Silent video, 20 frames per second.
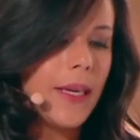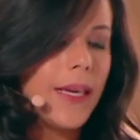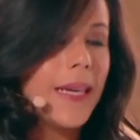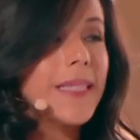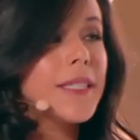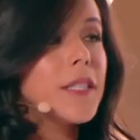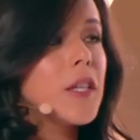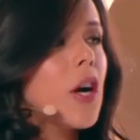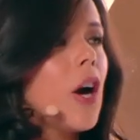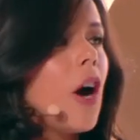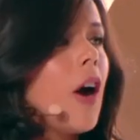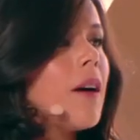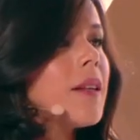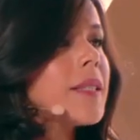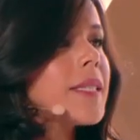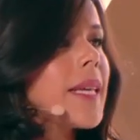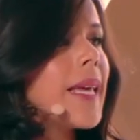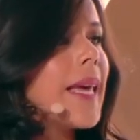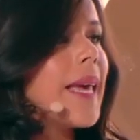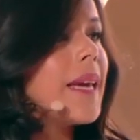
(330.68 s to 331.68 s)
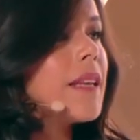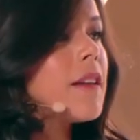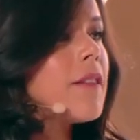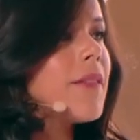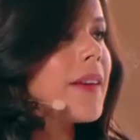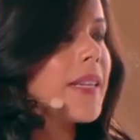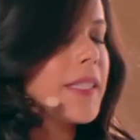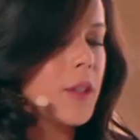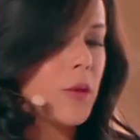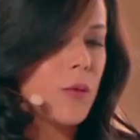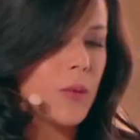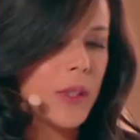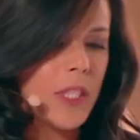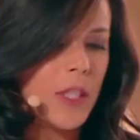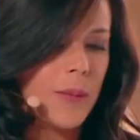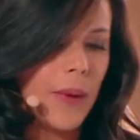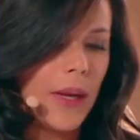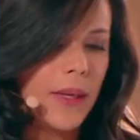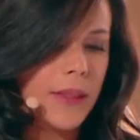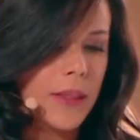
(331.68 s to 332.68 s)
It's a call to innovate
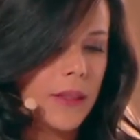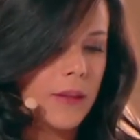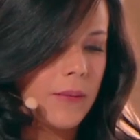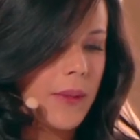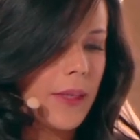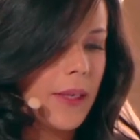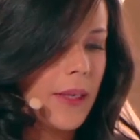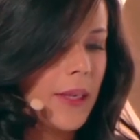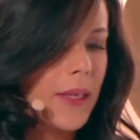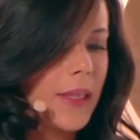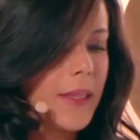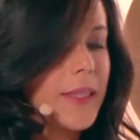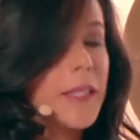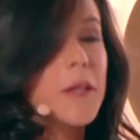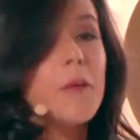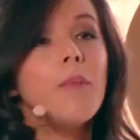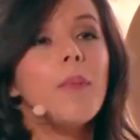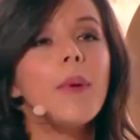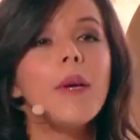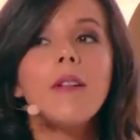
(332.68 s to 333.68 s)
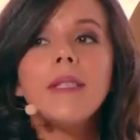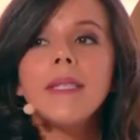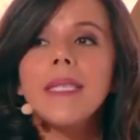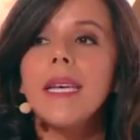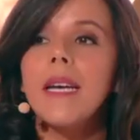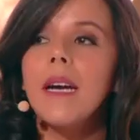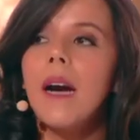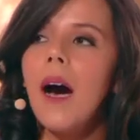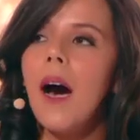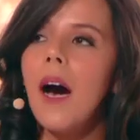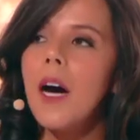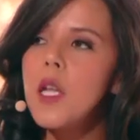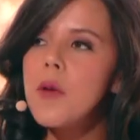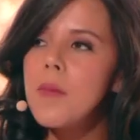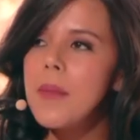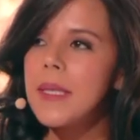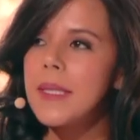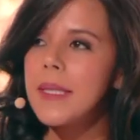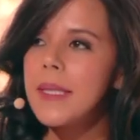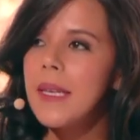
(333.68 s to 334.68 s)
responsibly, to build
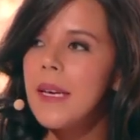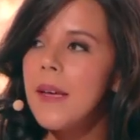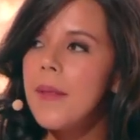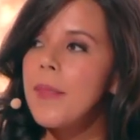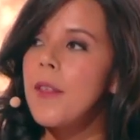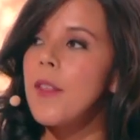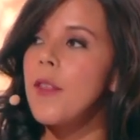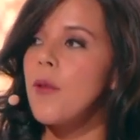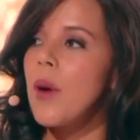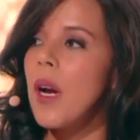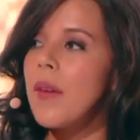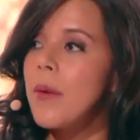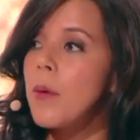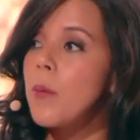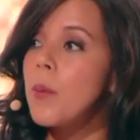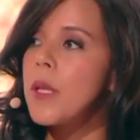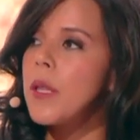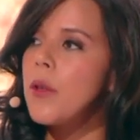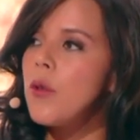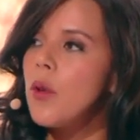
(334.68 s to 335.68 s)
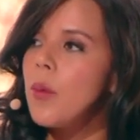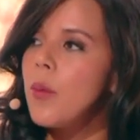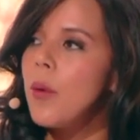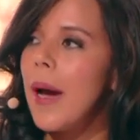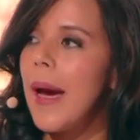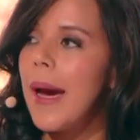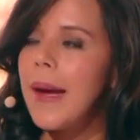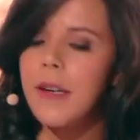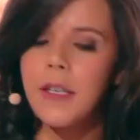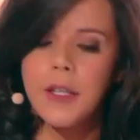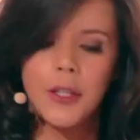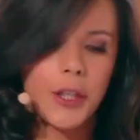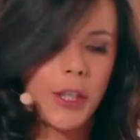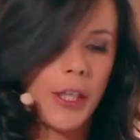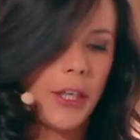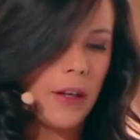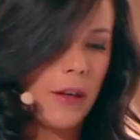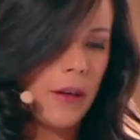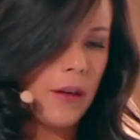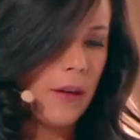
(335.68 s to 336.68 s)
economies that thrive on renewable
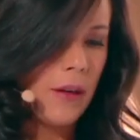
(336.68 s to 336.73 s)
energy,